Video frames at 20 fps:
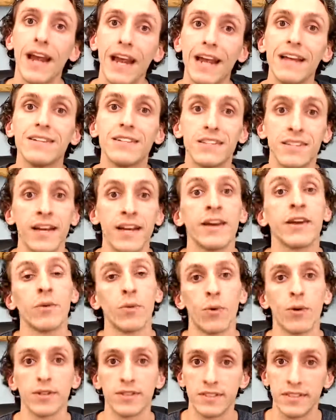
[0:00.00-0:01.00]
8 to 10
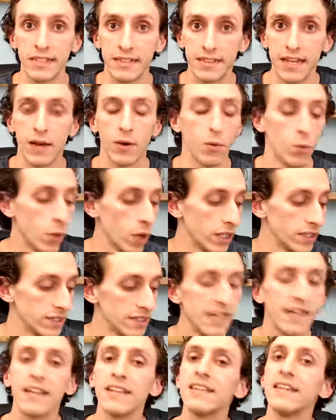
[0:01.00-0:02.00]
award seats at once.
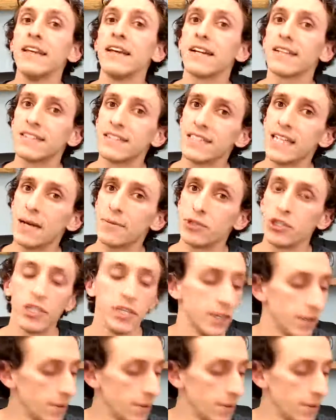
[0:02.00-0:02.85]
The exception